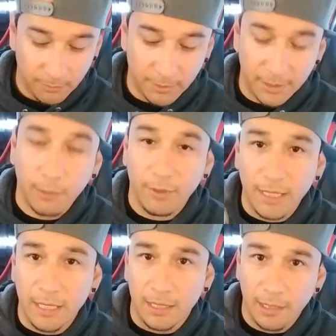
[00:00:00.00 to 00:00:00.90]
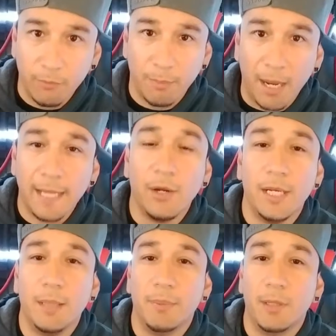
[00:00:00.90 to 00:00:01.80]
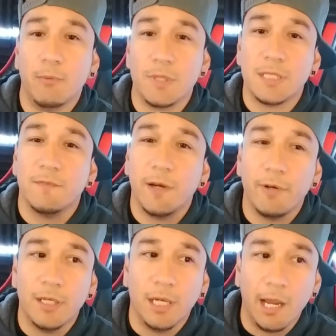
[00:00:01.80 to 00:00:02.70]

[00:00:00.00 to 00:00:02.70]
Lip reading: But they would eat it. They would bite on it, but it wasn't very good.